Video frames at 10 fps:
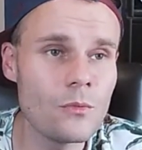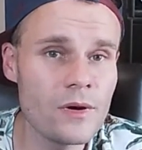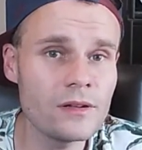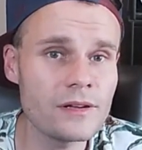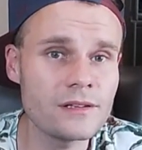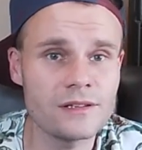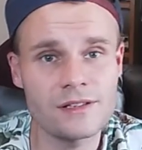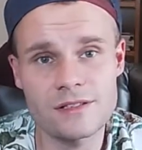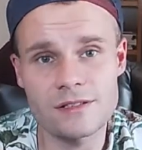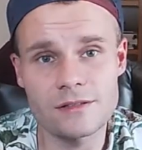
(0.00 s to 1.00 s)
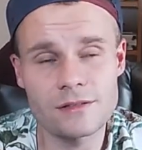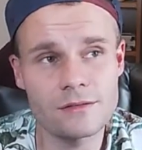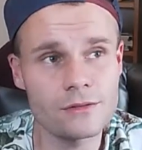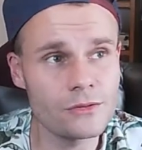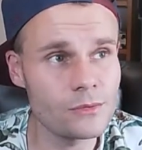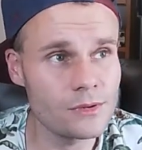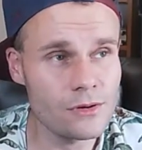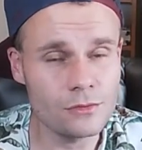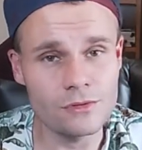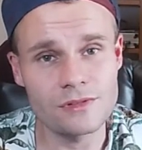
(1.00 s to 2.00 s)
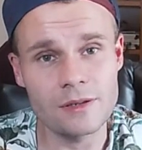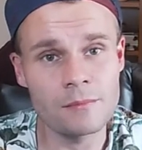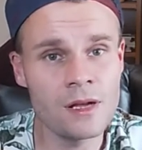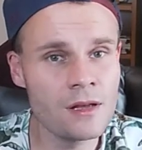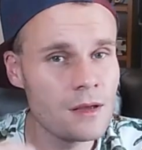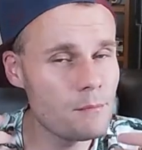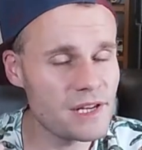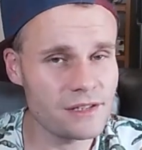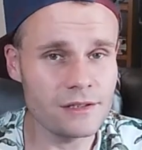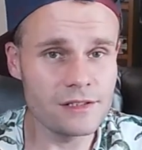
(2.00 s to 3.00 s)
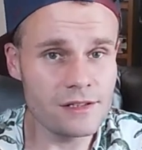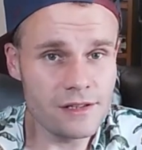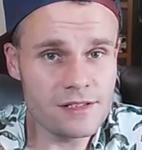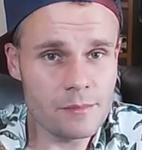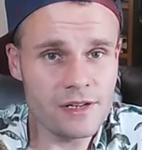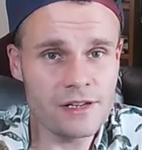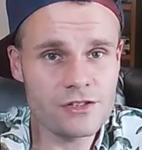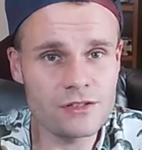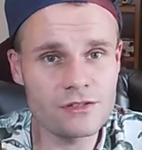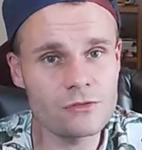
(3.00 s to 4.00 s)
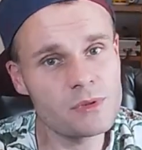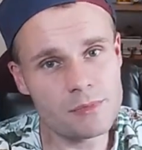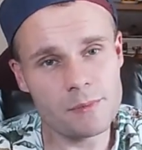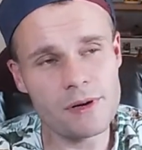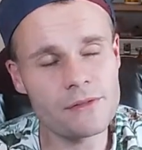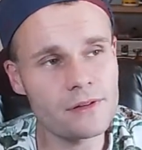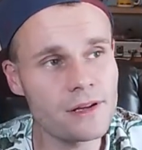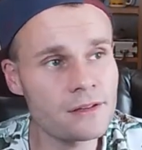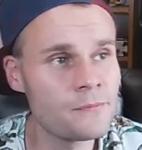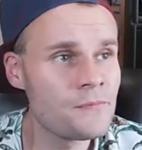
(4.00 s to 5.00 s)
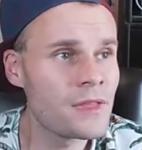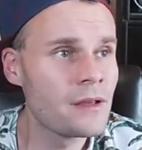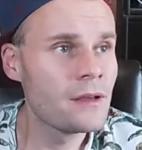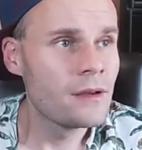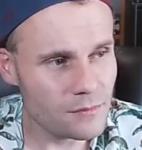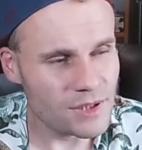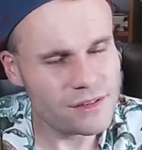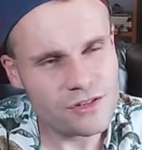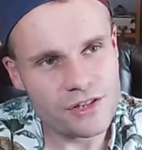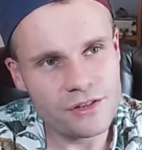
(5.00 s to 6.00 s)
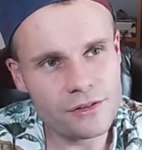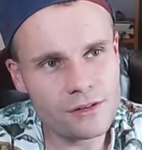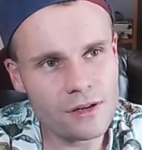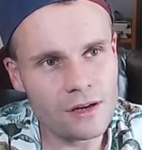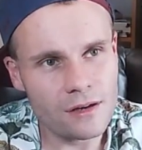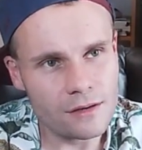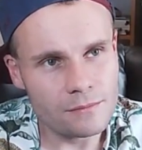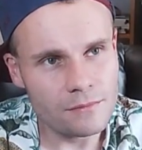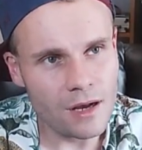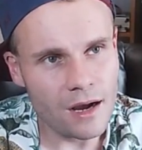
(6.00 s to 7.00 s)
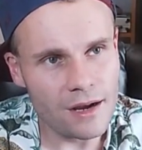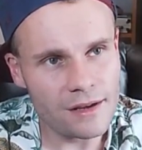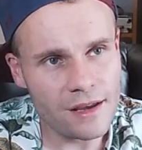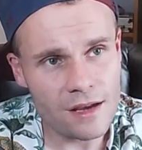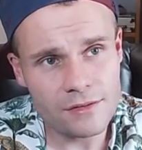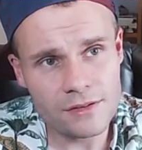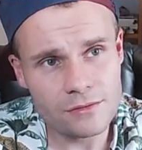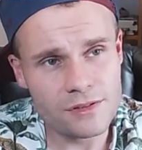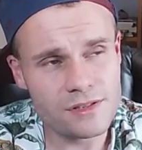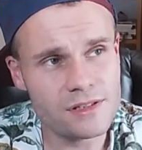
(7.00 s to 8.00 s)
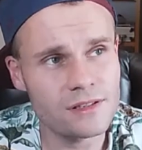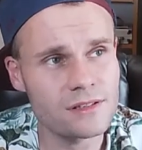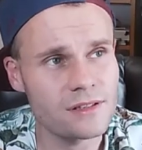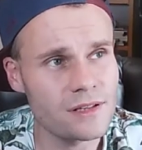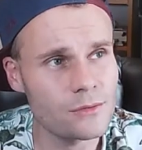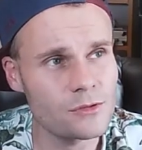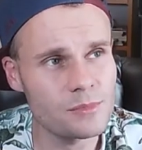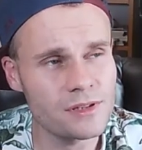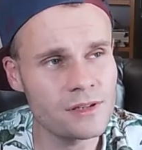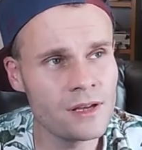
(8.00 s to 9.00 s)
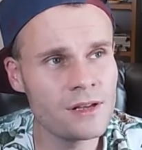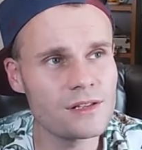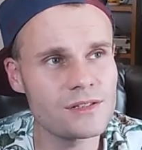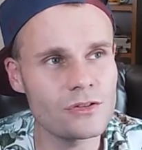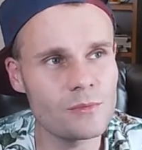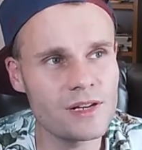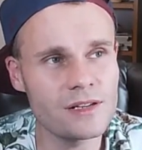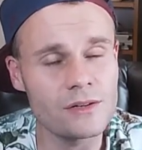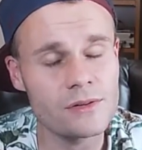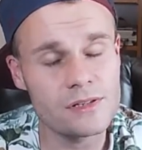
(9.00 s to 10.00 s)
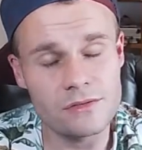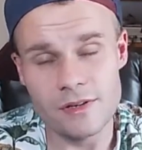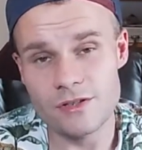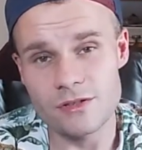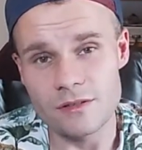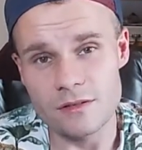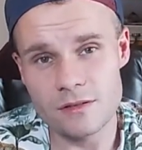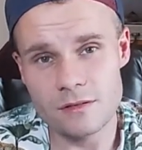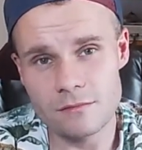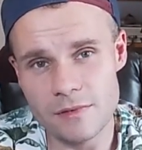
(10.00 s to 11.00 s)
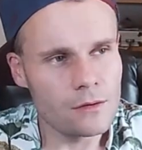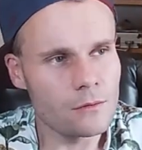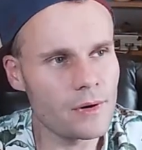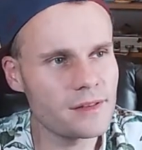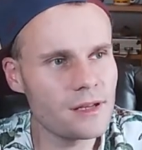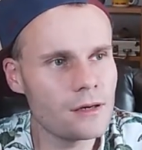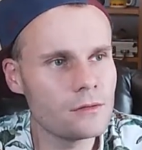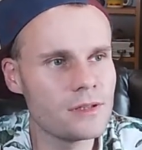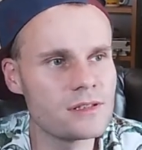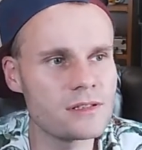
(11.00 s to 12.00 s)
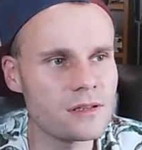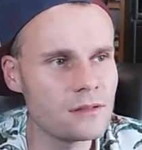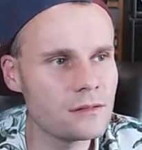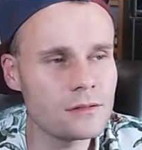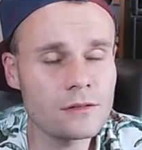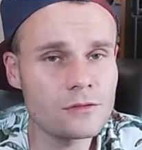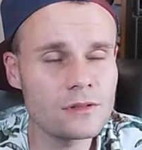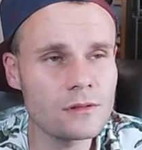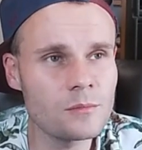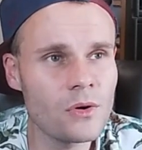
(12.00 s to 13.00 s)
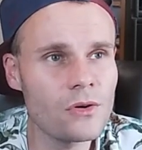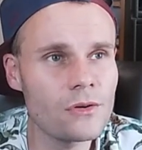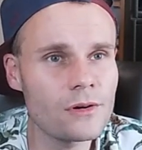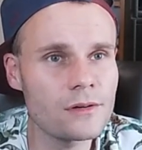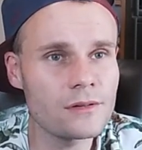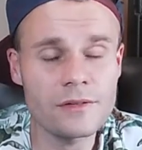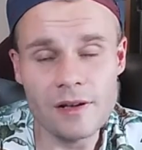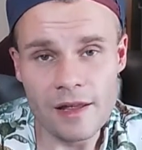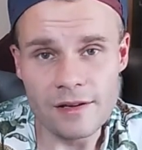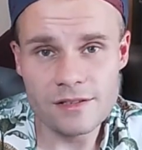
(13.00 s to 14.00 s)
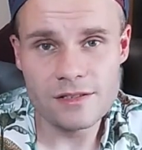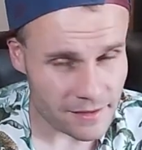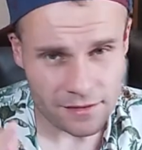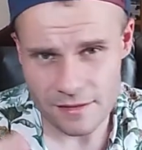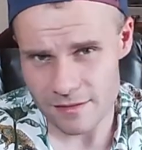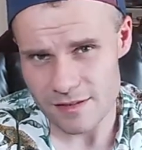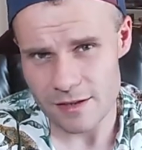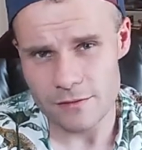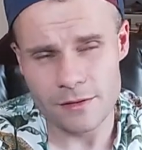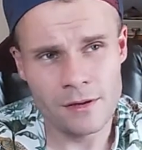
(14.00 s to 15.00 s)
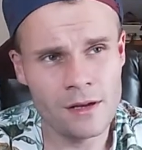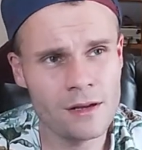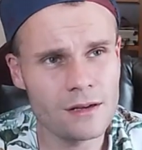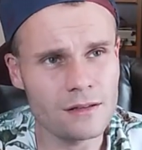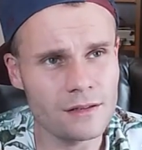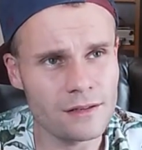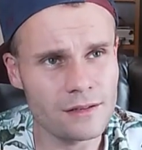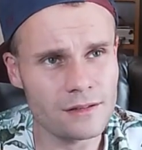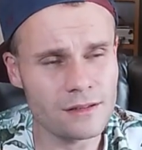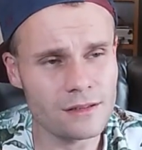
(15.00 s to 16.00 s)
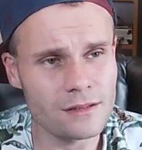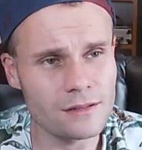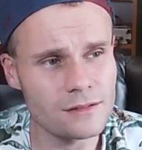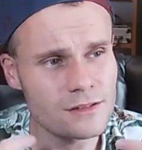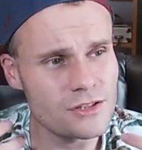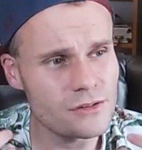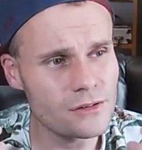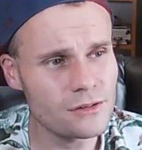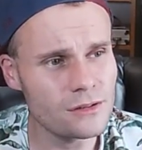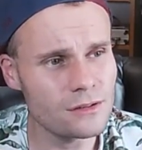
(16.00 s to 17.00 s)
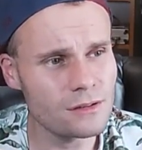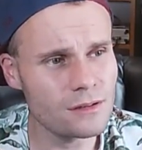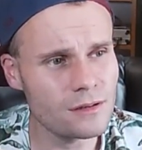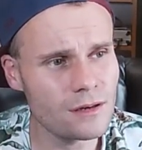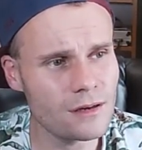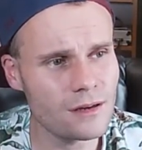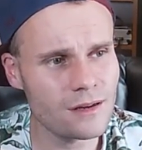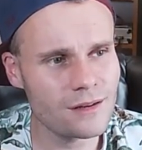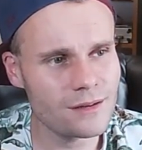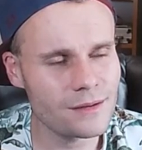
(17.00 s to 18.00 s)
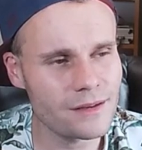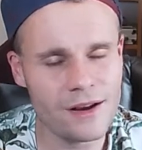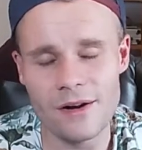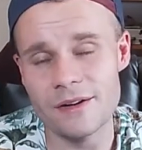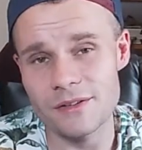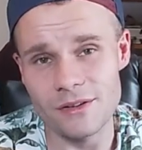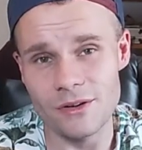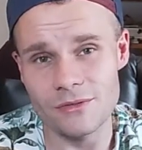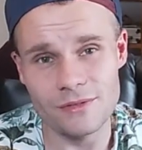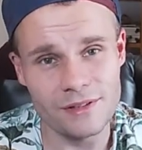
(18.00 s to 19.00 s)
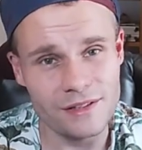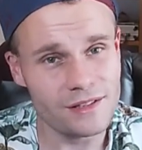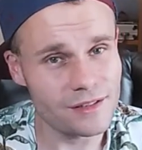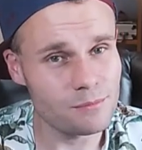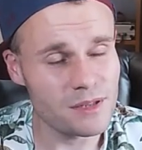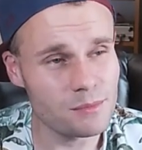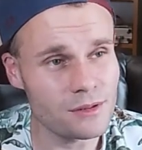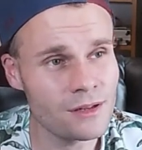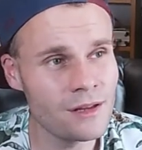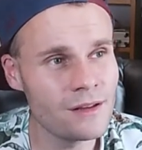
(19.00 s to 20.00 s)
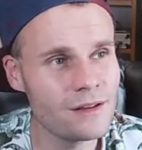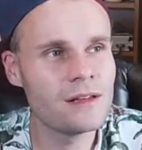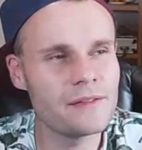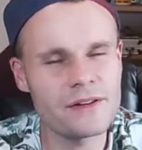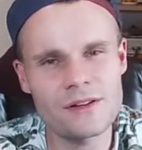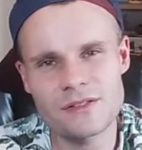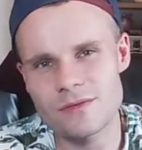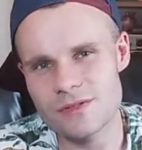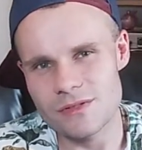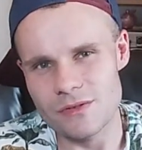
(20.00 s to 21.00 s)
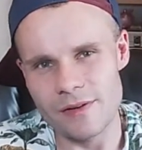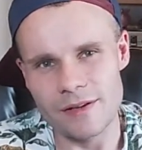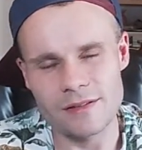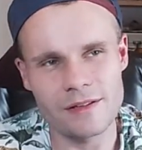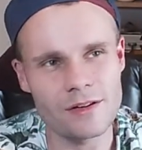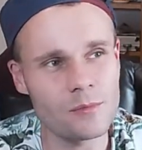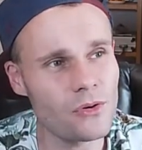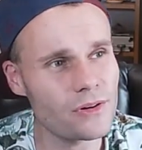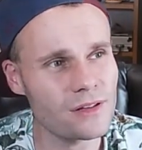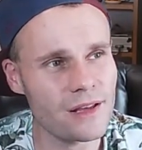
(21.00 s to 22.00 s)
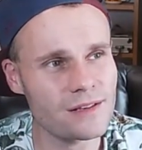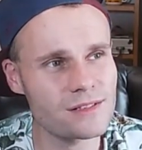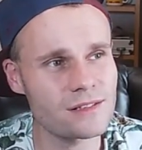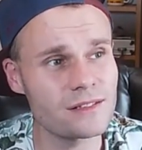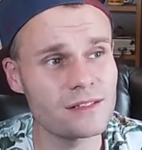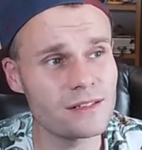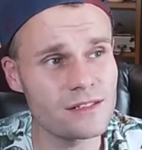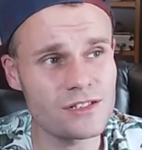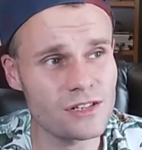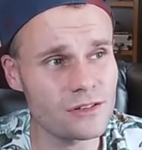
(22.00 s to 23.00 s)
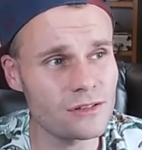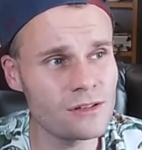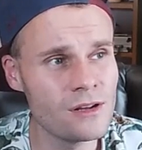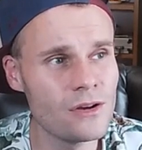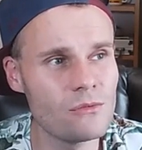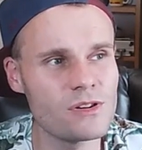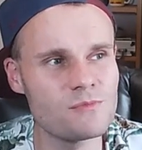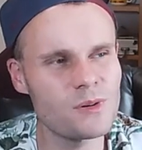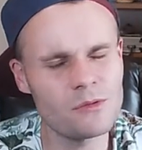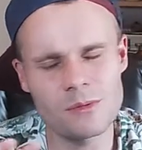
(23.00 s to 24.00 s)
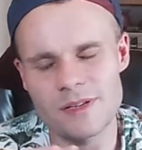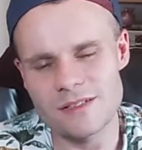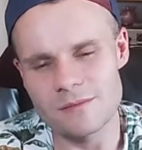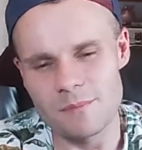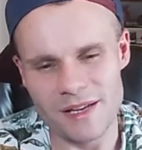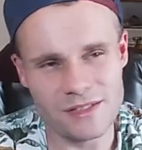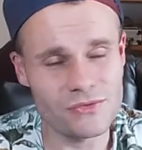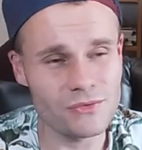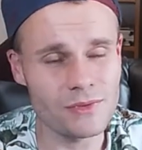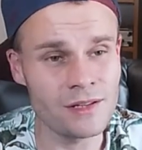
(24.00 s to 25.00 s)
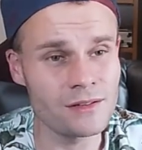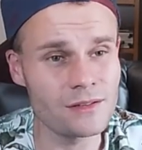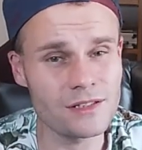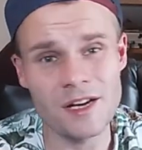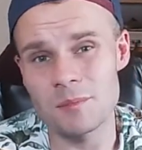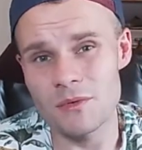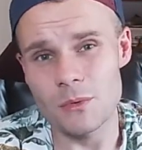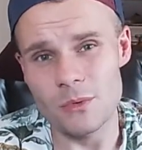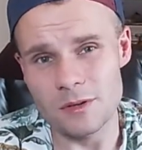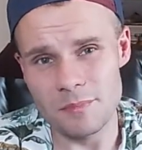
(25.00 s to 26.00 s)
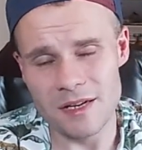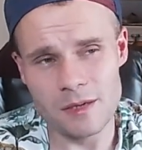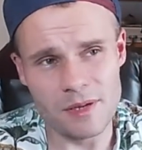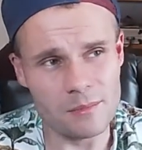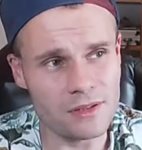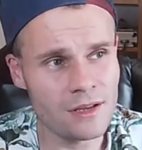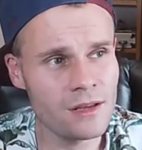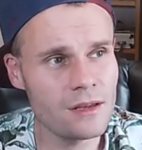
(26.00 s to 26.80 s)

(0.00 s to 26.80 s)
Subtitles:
will get tested or you will go to some medical examination, so be prepared for that. But in general, I haven't noticed that there would be so many restrictions. Right now it's a lot more relaxed, and I think it's kind of the general character of the Italian people. They're not so strict, they're more relaxed in general, which probably isn't best in the time of the world pandemic, but